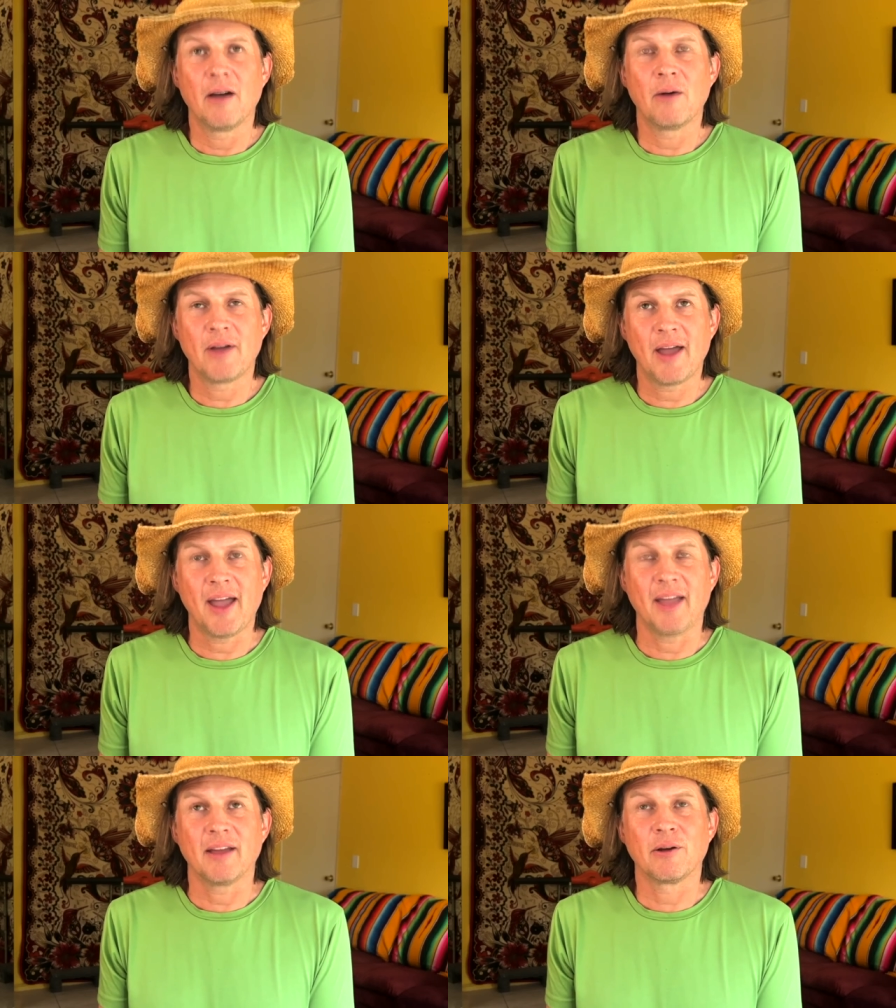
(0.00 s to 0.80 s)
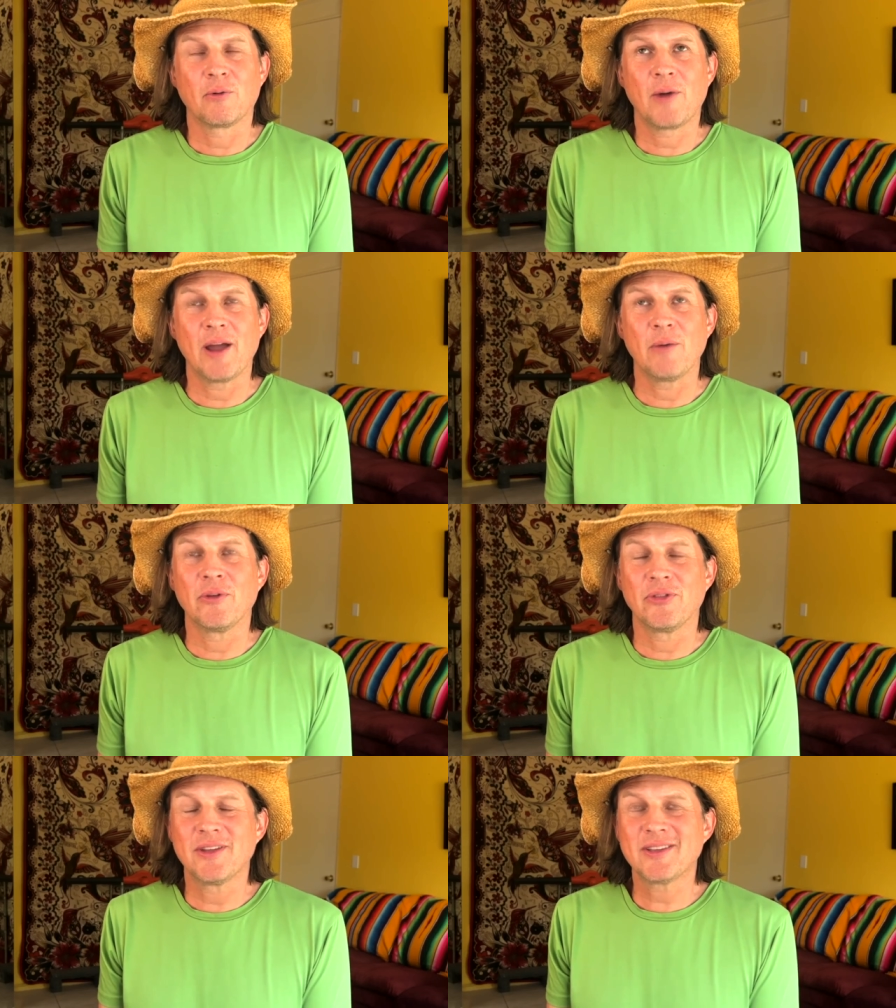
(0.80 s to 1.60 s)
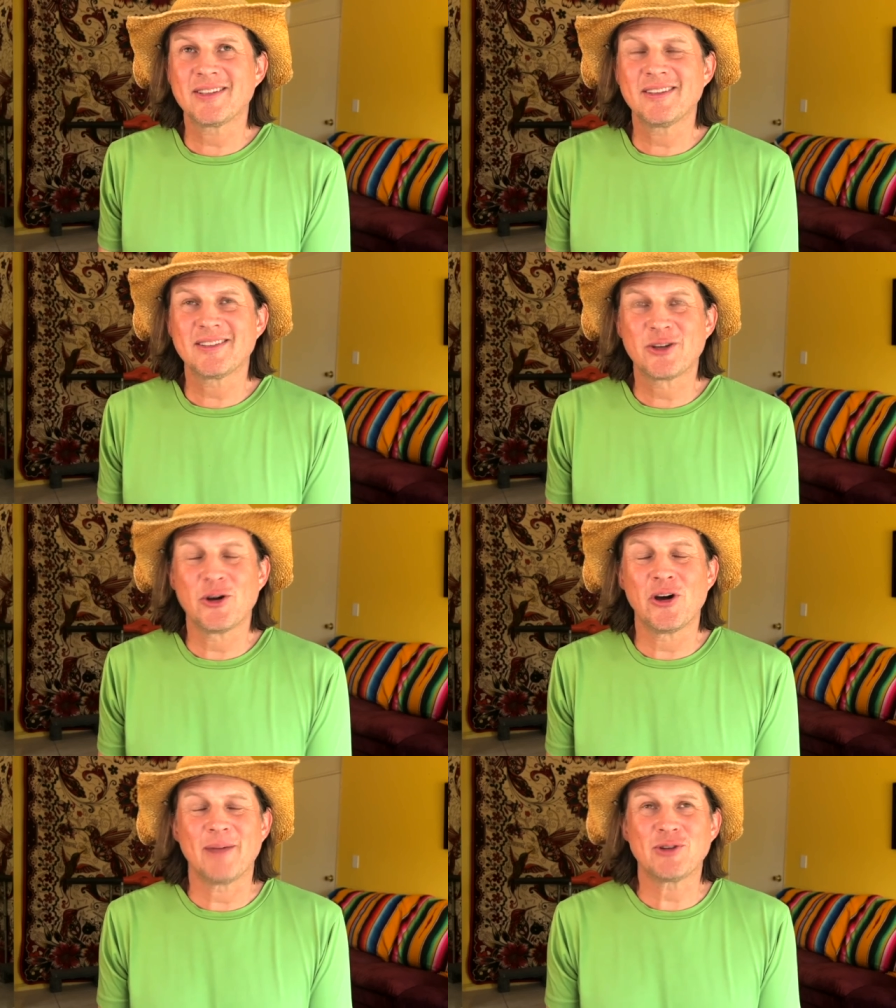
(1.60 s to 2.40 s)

Okay, great. Well, this is good.